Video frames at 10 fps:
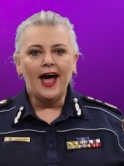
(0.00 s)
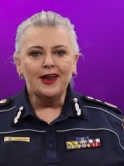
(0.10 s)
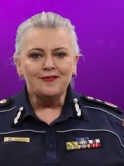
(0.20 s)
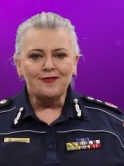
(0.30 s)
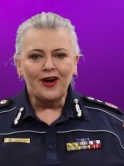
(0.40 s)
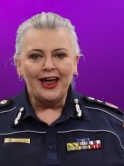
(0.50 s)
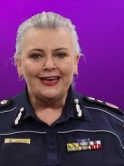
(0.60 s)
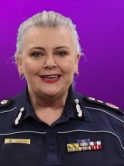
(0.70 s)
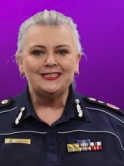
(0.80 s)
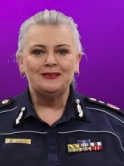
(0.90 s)

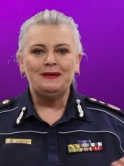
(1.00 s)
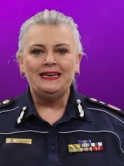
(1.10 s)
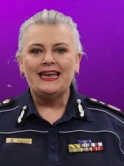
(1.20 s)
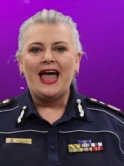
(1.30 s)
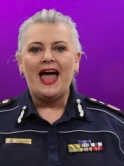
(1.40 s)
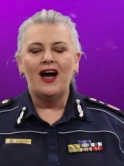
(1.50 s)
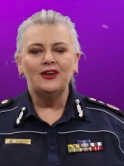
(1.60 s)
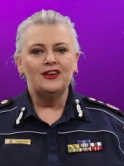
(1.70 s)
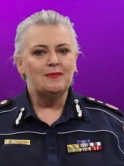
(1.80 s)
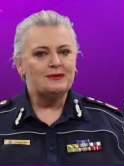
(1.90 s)
unafraid to be
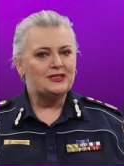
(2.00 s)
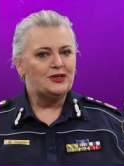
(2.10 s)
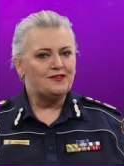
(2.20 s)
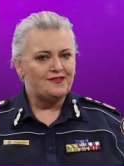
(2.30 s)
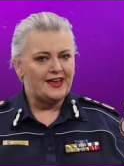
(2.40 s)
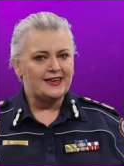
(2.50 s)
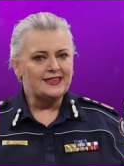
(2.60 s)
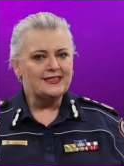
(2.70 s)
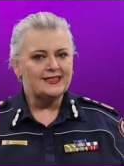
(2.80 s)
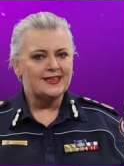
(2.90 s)
loud in the pursuit of
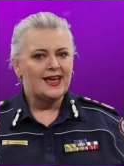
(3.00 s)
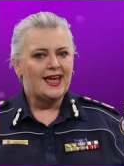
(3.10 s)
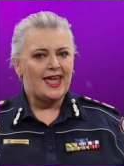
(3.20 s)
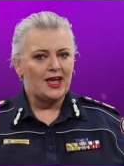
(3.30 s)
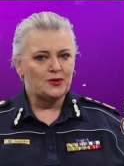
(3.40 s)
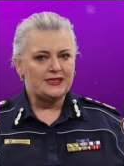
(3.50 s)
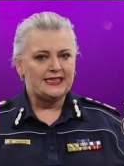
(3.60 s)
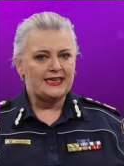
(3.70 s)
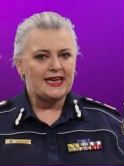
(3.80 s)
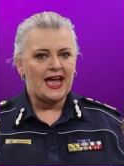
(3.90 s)
fairness,
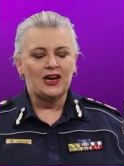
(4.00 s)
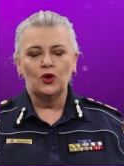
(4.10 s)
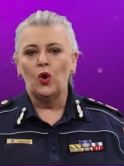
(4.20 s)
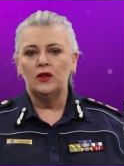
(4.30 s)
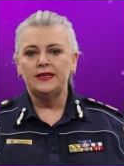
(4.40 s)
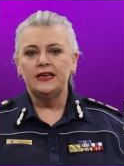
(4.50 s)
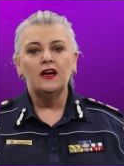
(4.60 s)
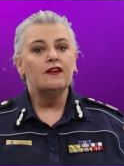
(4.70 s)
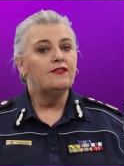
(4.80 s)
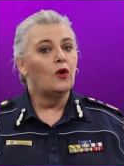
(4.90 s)
equity, and equality
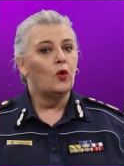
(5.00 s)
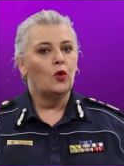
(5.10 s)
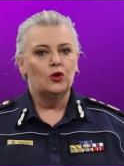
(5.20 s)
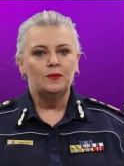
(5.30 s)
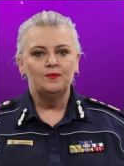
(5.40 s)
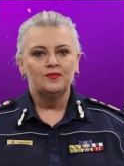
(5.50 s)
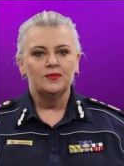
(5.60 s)
for all.